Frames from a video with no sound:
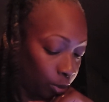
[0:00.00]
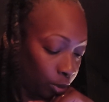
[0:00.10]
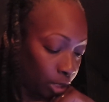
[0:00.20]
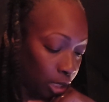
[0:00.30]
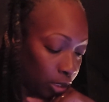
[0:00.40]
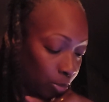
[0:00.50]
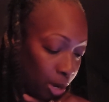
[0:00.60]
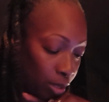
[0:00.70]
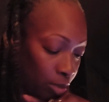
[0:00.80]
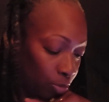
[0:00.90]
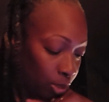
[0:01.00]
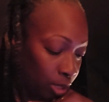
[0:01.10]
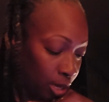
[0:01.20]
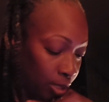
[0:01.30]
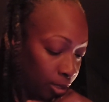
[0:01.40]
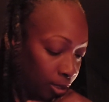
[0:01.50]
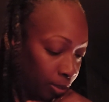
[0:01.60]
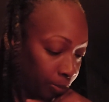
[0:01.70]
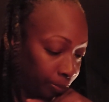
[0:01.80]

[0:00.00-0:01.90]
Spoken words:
that's about it with that. Yeah.